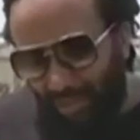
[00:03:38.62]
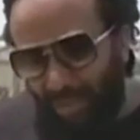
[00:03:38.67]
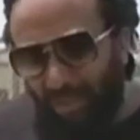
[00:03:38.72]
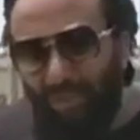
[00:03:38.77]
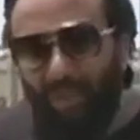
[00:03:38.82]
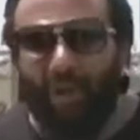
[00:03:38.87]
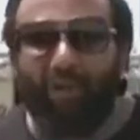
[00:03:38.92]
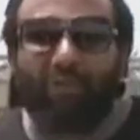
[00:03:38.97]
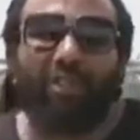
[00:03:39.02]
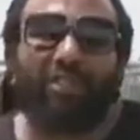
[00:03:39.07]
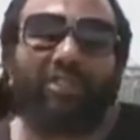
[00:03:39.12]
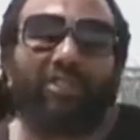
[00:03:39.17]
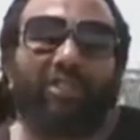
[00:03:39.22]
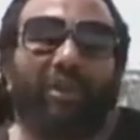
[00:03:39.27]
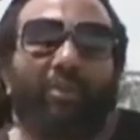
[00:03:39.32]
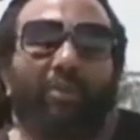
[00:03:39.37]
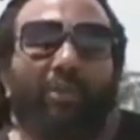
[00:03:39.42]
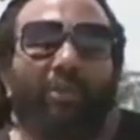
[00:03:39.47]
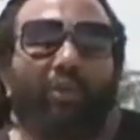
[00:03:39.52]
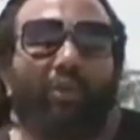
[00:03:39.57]
nourish
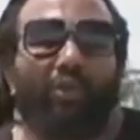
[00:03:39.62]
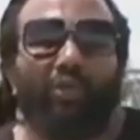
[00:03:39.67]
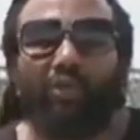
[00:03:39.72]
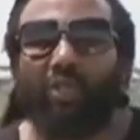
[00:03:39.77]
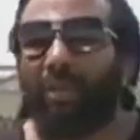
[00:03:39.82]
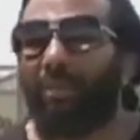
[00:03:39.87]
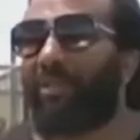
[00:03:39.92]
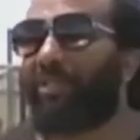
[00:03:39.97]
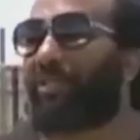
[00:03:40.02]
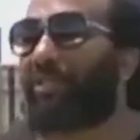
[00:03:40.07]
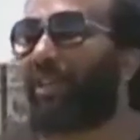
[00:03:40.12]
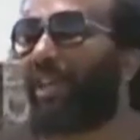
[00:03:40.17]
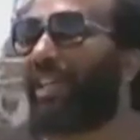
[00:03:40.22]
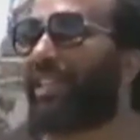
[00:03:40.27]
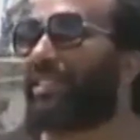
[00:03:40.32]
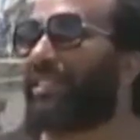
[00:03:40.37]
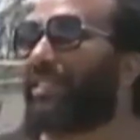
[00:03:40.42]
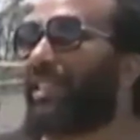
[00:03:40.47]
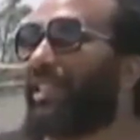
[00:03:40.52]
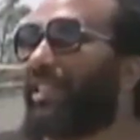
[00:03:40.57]
some youth, to
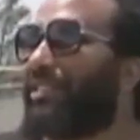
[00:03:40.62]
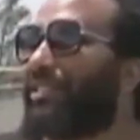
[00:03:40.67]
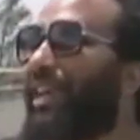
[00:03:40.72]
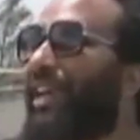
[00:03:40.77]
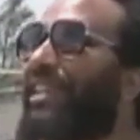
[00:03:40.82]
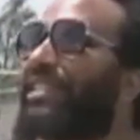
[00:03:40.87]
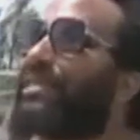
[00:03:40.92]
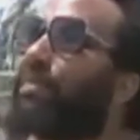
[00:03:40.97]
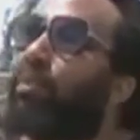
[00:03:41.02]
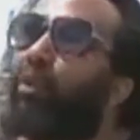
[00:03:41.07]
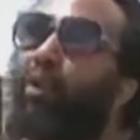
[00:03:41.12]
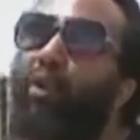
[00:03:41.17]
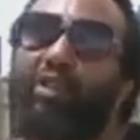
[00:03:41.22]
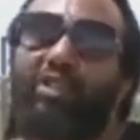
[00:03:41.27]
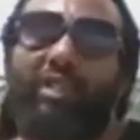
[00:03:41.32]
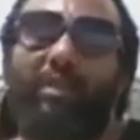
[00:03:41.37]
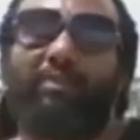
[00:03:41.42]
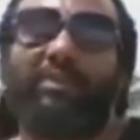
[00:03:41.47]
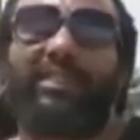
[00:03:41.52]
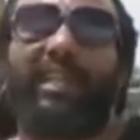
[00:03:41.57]

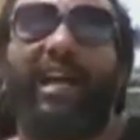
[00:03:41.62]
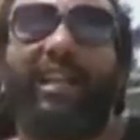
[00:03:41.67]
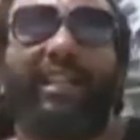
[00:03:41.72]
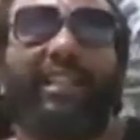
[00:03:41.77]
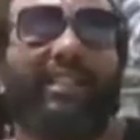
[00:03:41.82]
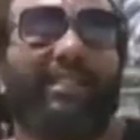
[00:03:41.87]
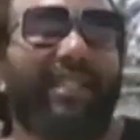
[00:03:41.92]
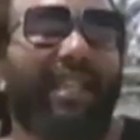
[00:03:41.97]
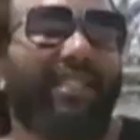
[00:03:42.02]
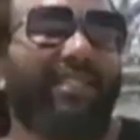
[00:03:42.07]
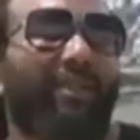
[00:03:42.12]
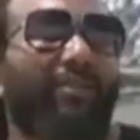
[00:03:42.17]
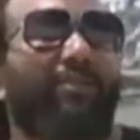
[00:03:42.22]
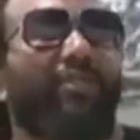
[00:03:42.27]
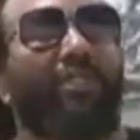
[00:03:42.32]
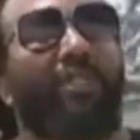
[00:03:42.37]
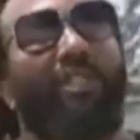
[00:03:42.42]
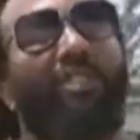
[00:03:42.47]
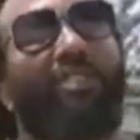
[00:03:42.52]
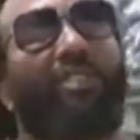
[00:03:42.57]
expose some talent that
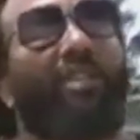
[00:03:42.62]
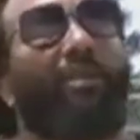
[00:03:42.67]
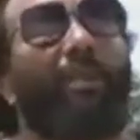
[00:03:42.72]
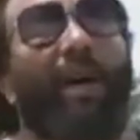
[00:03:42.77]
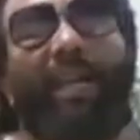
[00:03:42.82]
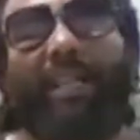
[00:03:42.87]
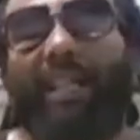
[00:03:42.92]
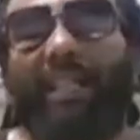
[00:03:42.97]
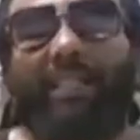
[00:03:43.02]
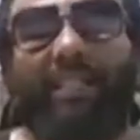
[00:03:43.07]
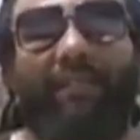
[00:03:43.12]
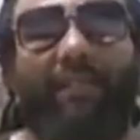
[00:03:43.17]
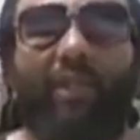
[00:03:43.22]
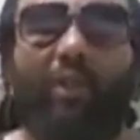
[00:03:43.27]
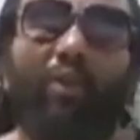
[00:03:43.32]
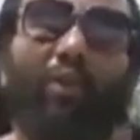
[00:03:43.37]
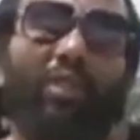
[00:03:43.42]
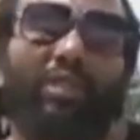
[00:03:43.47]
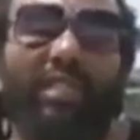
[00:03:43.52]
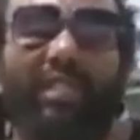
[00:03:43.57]
some children might not
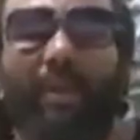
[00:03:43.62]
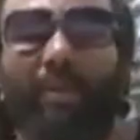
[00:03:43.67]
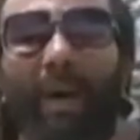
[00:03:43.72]
even know so